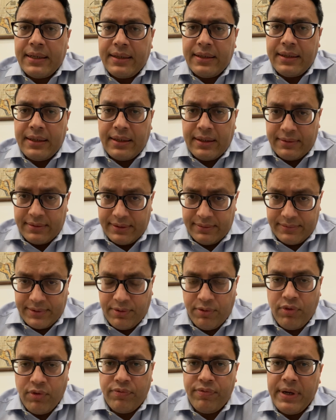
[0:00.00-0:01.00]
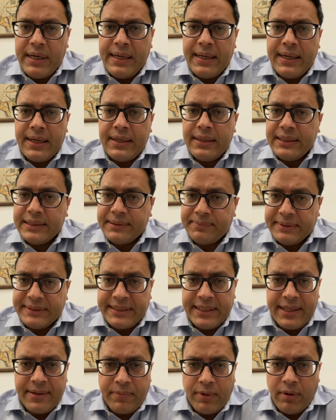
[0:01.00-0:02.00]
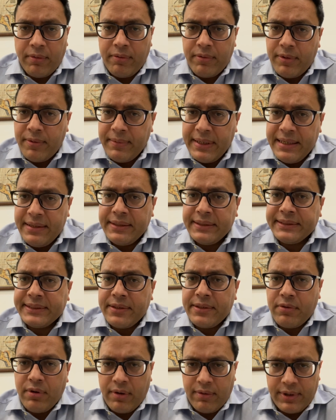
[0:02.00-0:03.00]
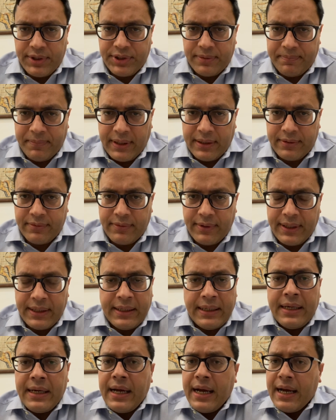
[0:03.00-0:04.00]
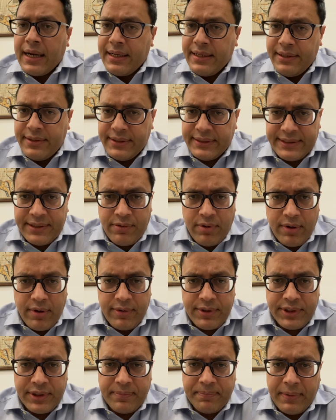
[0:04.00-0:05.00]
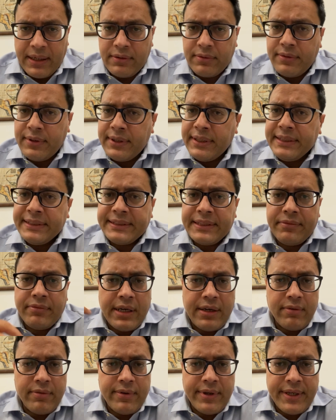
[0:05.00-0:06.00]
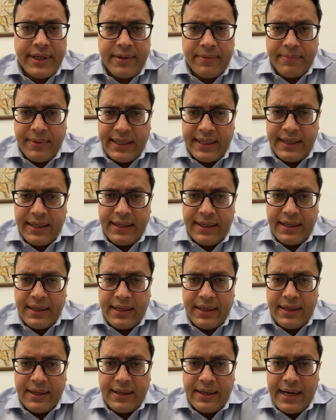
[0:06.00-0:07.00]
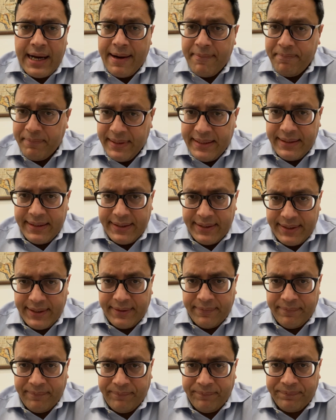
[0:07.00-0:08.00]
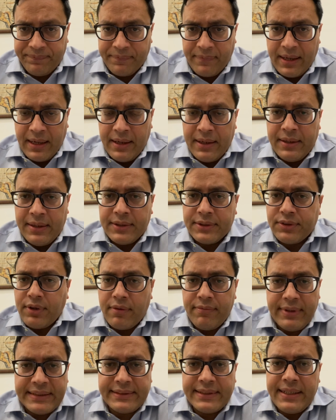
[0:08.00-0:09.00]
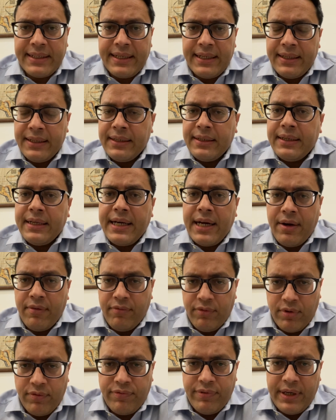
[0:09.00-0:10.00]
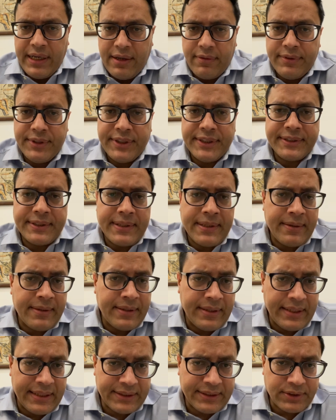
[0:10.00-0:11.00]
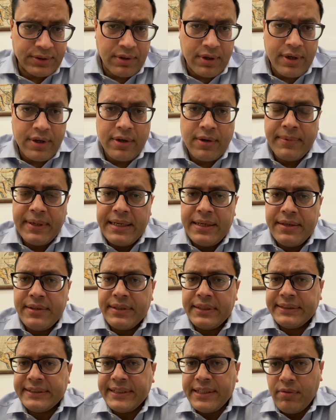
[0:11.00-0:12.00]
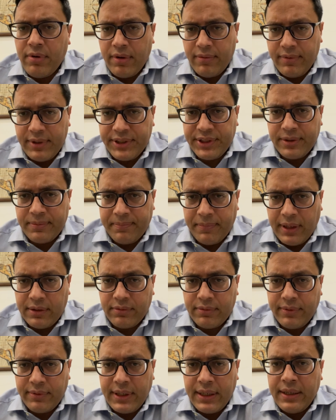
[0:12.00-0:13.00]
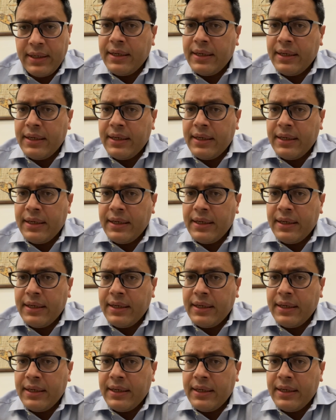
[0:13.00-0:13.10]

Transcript: haemophilia is basically a problem of intrinsic coagulation pathway. And intrinsic coagulation pathway is evaluated by APTT. So obviously in haemophilia, which is a disorder of intrinsic coagulation pathway,